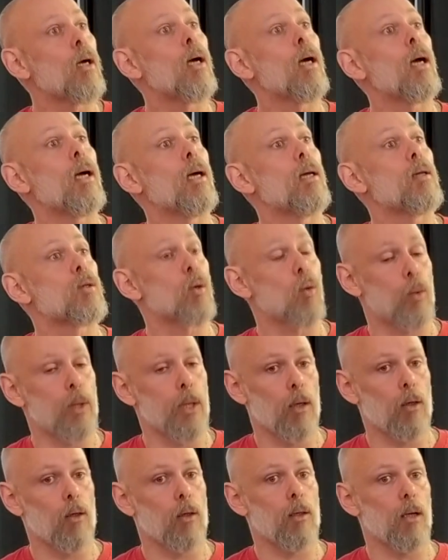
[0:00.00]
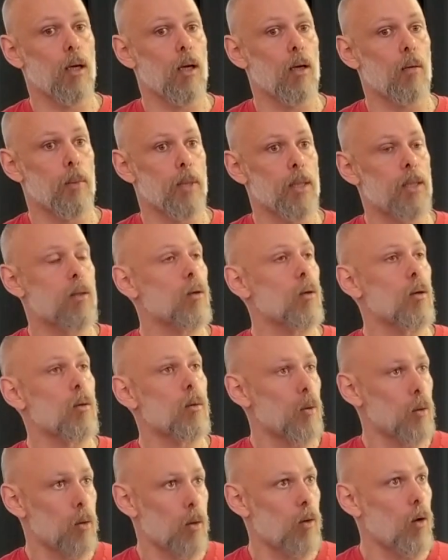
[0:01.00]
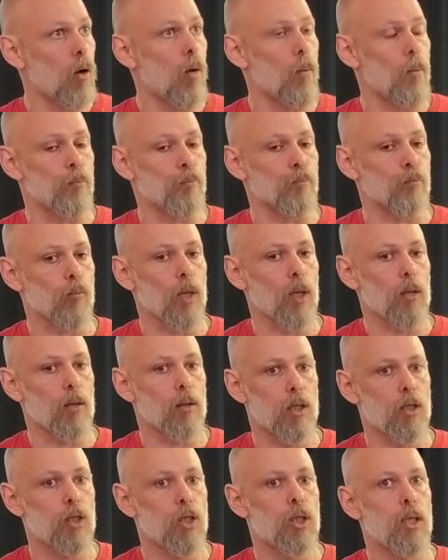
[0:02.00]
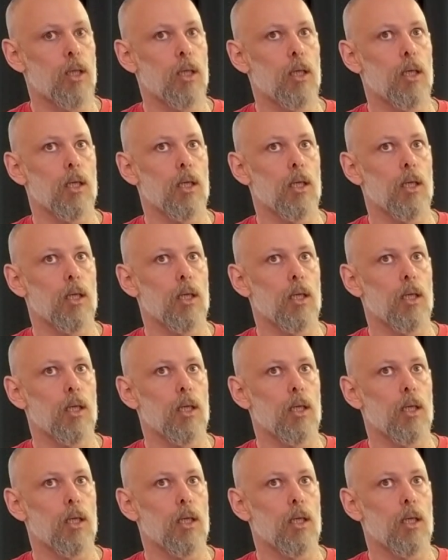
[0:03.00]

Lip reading: And so we're going to basically, teaching